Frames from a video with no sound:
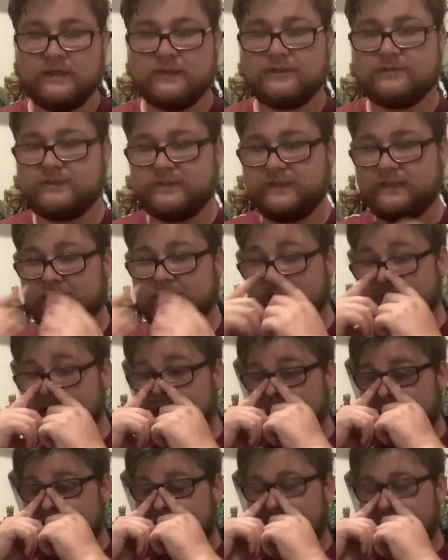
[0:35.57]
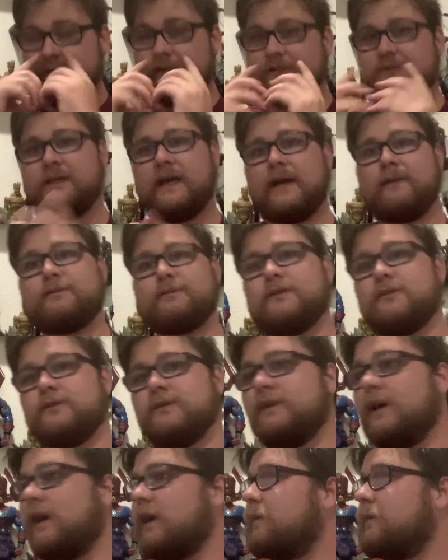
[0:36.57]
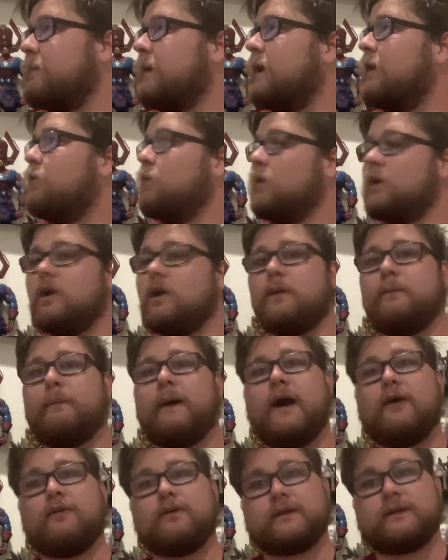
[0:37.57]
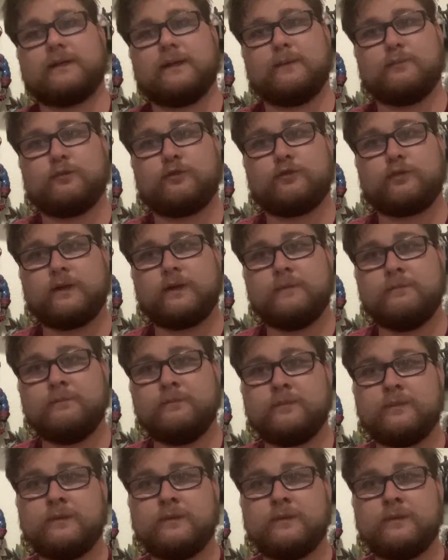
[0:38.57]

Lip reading: See, in the chapter we talk about where our power comes from,